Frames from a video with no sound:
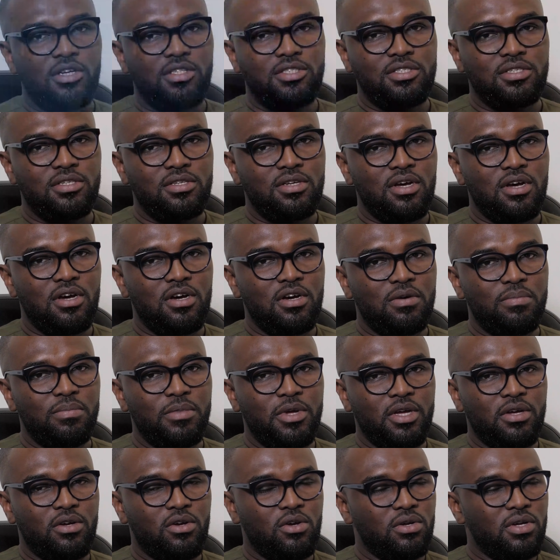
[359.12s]
us,
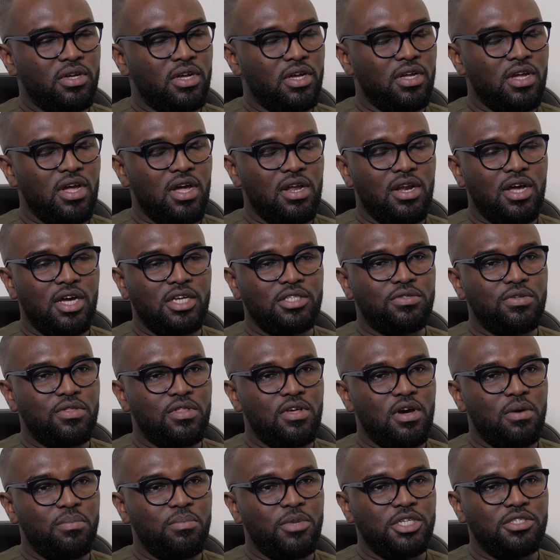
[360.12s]
um, it, it, aligns
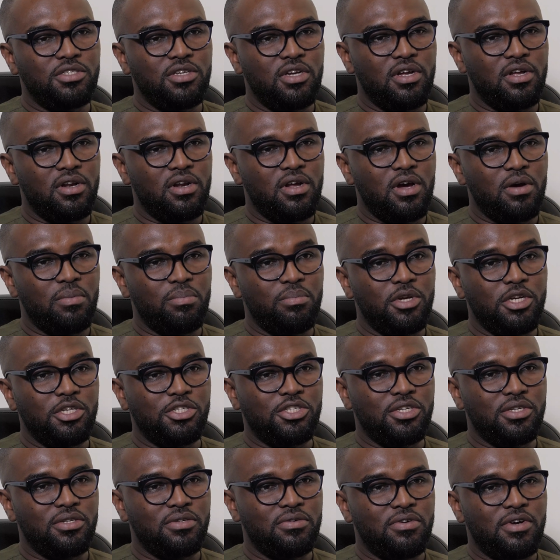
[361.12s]
with our mission and our
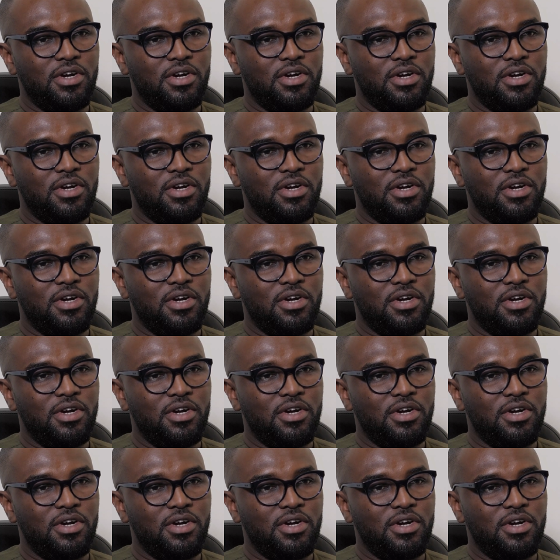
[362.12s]
ambition,